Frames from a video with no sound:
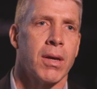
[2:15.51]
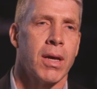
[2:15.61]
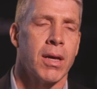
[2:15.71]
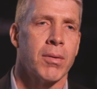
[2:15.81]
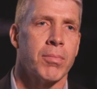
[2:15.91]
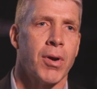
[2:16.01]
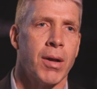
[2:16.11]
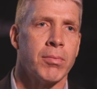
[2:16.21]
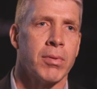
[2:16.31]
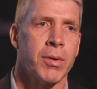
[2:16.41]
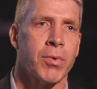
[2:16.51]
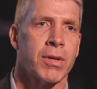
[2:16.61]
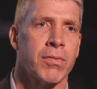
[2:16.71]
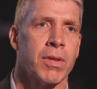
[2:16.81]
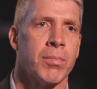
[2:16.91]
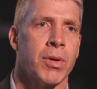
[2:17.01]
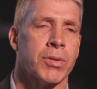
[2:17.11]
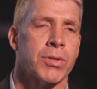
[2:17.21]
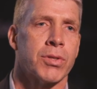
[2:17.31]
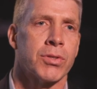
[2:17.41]
uh, probably one of the
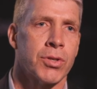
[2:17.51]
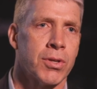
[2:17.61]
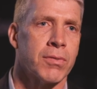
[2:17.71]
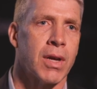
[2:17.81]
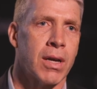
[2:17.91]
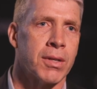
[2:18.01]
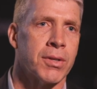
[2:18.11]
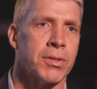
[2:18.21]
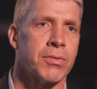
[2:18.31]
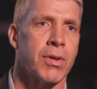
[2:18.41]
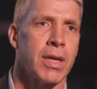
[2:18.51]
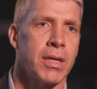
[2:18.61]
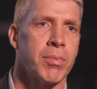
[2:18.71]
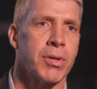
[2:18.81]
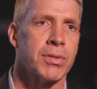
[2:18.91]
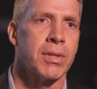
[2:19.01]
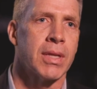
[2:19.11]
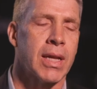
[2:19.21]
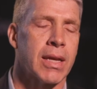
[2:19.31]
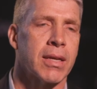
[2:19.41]
most deserved honors for any person
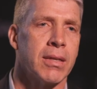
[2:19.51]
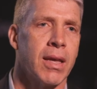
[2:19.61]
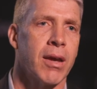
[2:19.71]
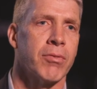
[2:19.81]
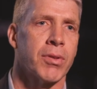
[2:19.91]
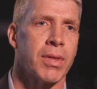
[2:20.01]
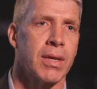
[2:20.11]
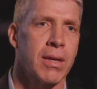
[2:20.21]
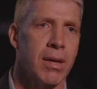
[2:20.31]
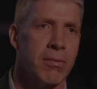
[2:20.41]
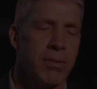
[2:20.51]
that I could ever think of.